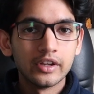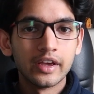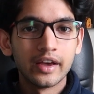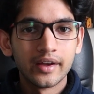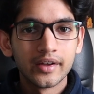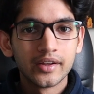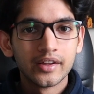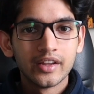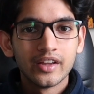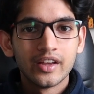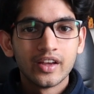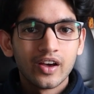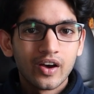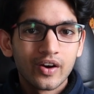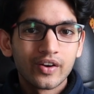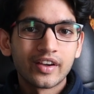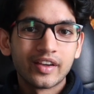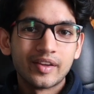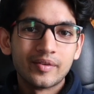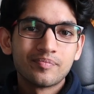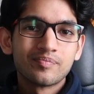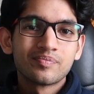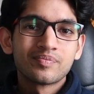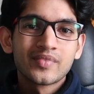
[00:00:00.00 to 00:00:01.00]
Yeah,
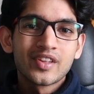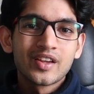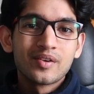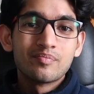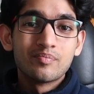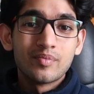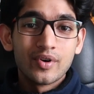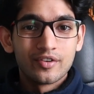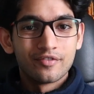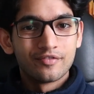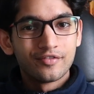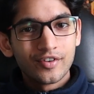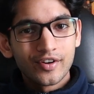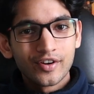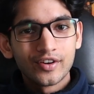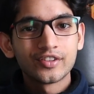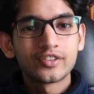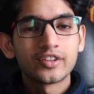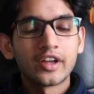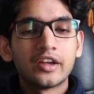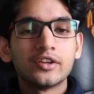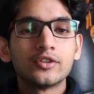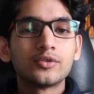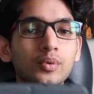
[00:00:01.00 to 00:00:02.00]
okay. But
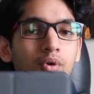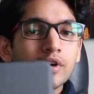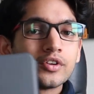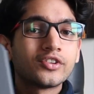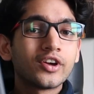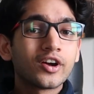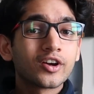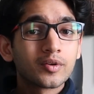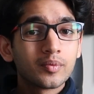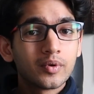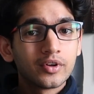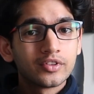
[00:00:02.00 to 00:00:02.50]
first, I just want to talk